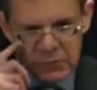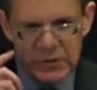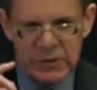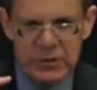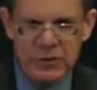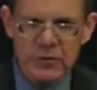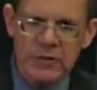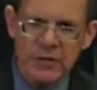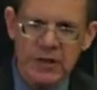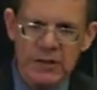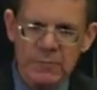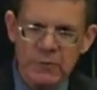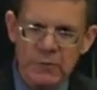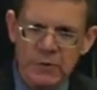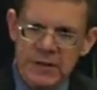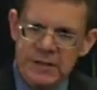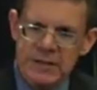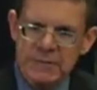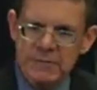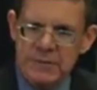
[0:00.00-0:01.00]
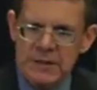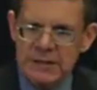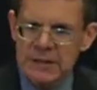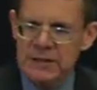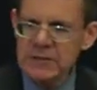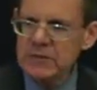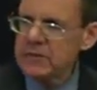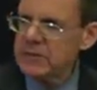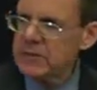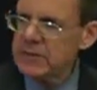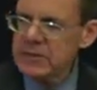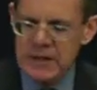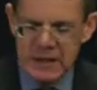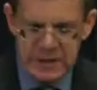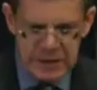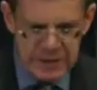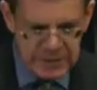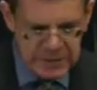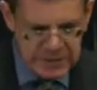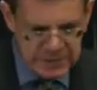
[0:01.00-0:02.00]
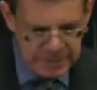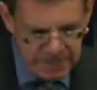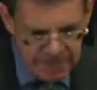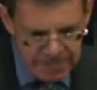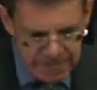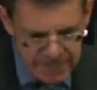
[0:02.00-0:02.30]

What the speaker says: was a turning point in Middle Eastern studies.